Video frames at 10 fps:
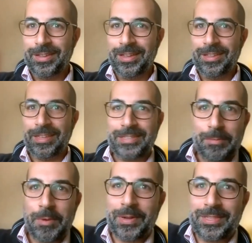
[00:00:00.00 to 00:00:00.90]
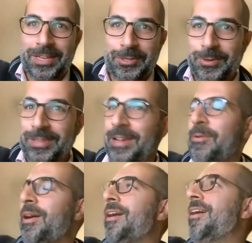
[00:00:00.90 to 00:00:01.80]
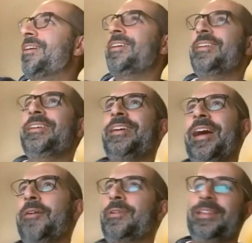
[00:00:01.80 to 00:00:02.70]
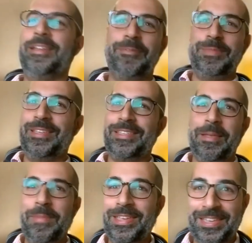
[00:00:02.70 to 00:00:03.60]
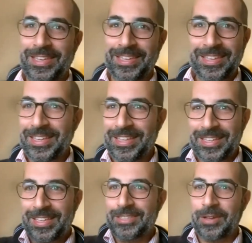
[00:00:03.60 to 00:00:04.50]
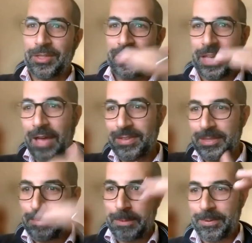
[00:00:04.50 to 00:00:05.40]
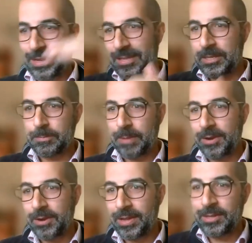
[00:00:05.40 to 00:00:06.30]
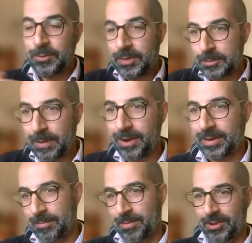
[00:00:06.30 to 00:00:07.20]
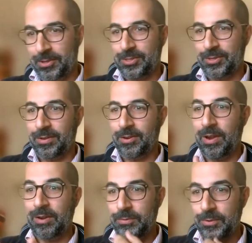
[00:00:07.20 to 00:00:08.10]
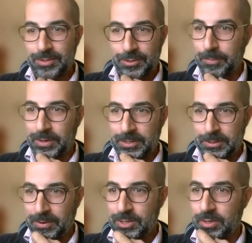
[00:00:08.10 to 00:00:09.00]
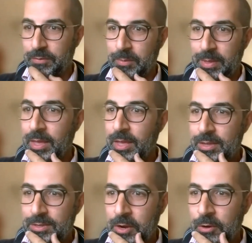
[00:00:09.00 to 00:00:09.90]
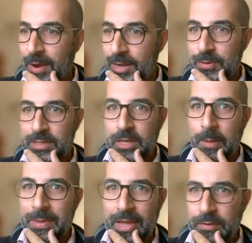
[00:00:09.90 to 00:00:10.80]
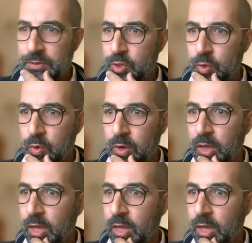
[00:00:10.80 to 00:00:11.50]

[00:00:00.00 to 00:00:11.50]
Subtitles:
they tell me what they do. It's like, oh, I will never, this is amazing. So I think having the people that inspire you, and you inspire them also. Ralph, you're super inspirational for me. Young graduates coming out of school,